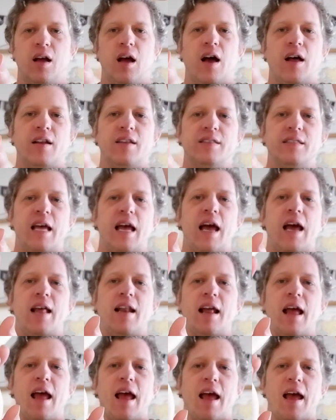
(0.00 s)
on his
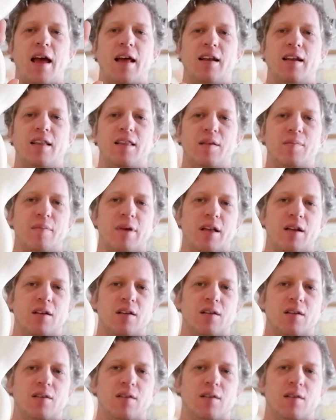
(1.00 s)
head, and in the
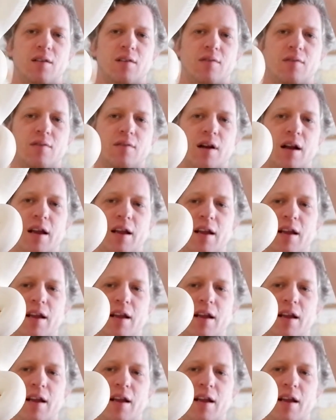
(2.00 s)
middle right